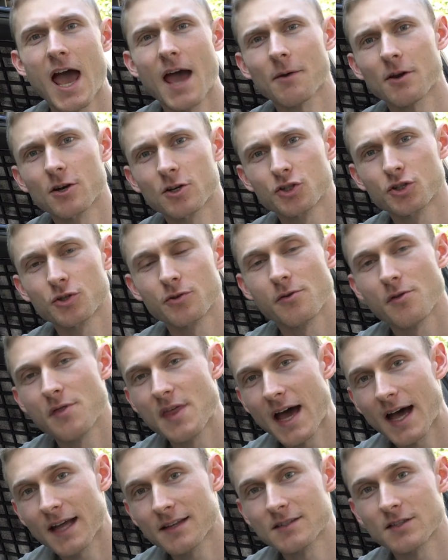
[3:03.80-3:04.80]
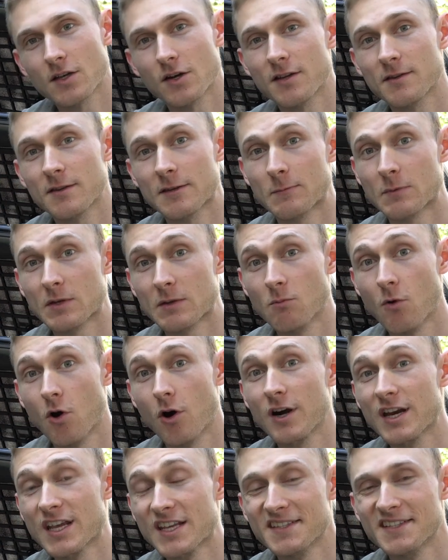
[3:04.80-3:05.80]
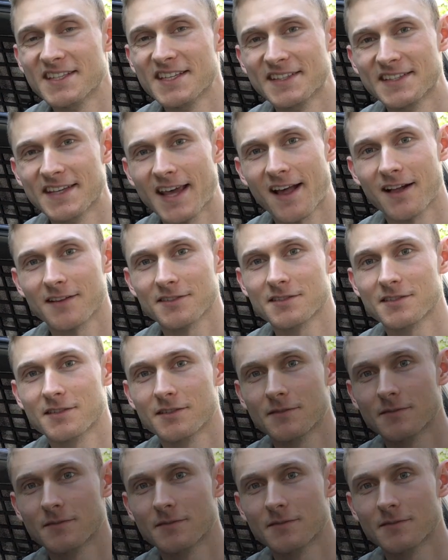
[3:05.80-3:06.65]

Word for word: I'm gonna show you that a little bit more in details.